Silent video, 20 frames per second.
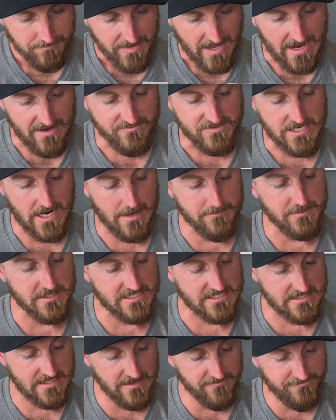have time to
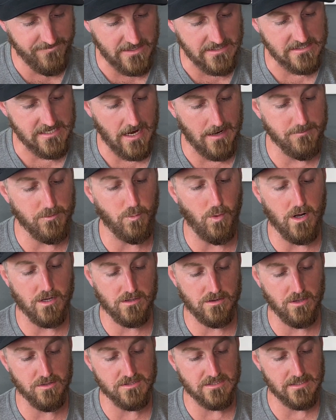sniff and time to walk
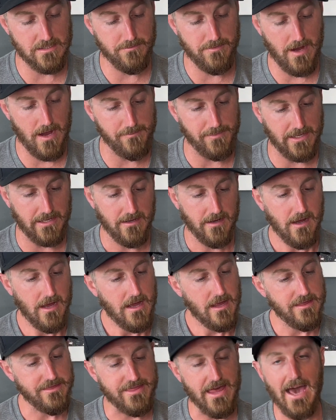closely by me?
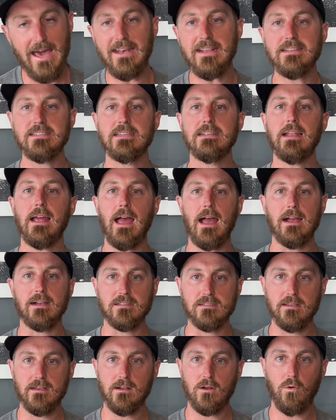That is an
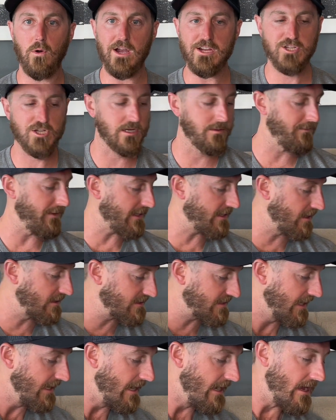excellent question
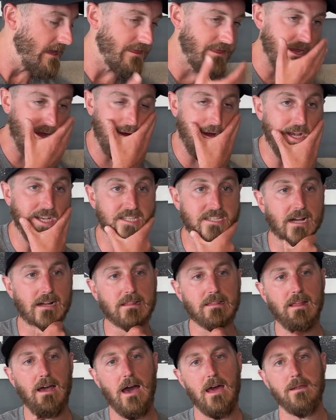because there is a
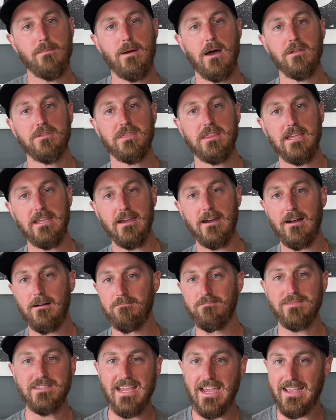lot about the,
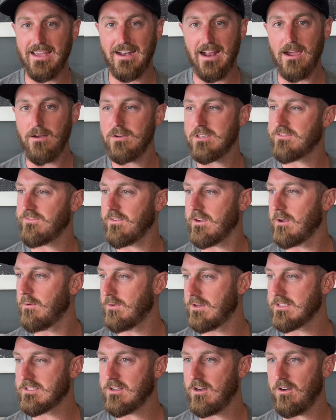dang it, I always forget
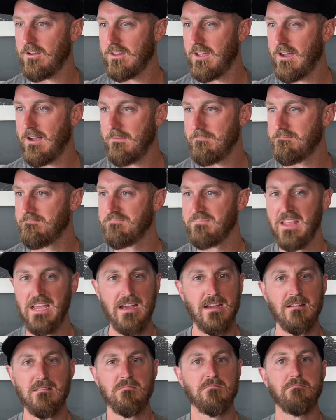what it's called.
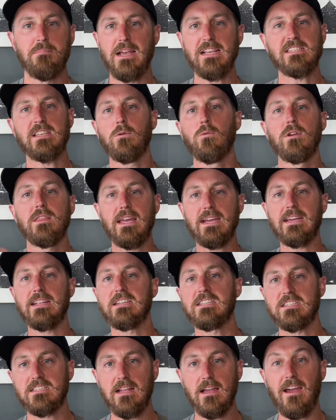Basically where they get
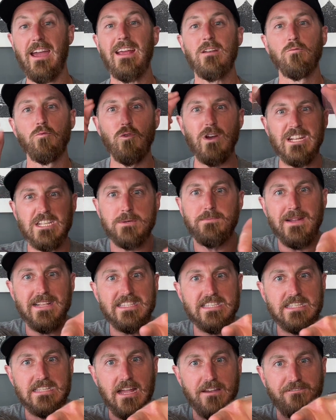a sniff,
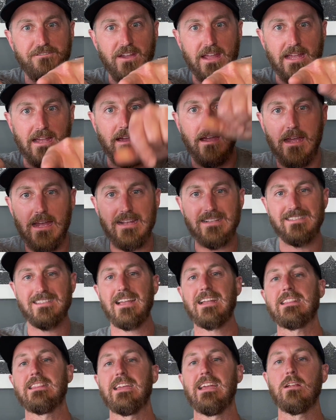enrichment sniffing. It's
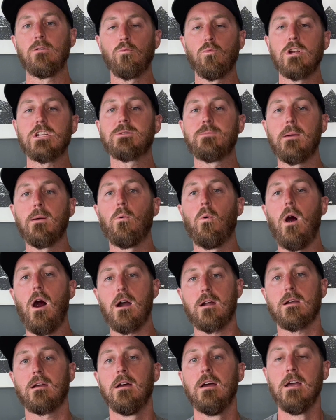like the enrichment
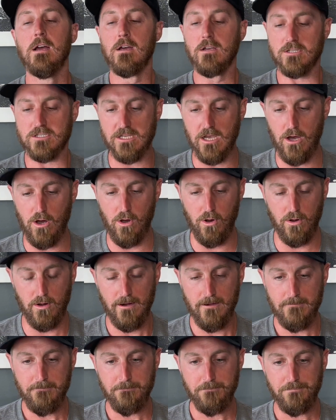walk.
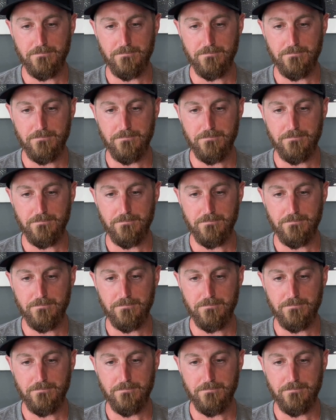So